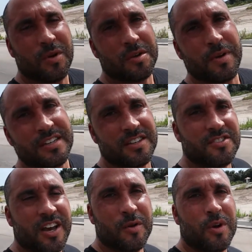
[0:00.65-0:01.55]
Welcome back to the
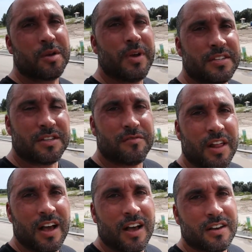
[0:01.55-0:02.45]
channel. Welcome back to the
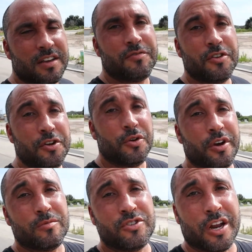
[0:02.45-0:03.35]
vlog. If you're new
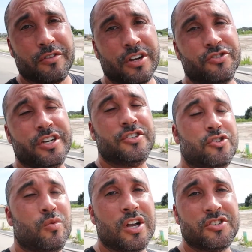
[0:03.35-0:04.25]
here, I'm Johnny Rodriguez.
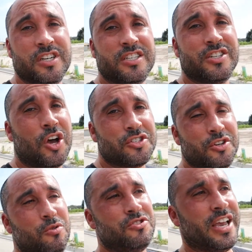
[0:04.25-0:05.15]
You're watching Exhaust
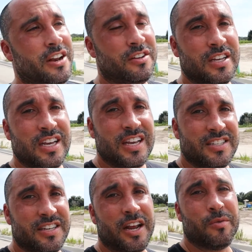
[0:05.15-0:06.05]
Note channel.
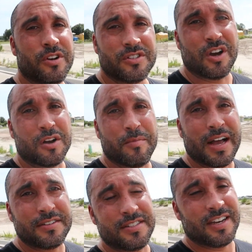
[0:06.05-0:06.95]
Today we're going to talk
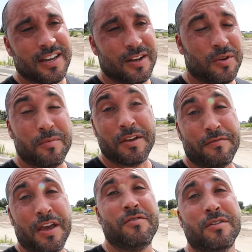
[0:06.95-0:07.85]
about one of my
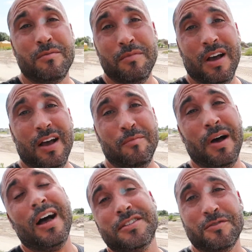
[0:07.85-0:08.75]
favorite
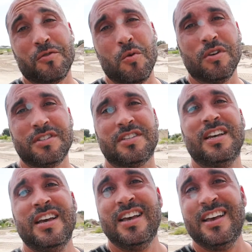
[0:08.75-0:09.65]
mods, of course,
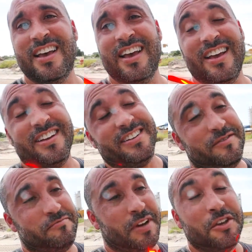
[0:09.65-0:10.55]
and
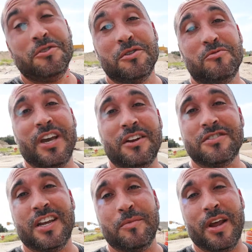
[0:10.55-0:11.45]
my YouTube channel
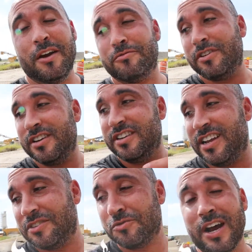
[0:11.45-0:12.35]
is named after it.
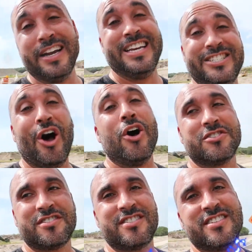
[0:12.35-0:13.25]
That's right,
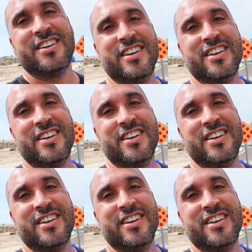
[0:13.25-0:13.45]
exhausts.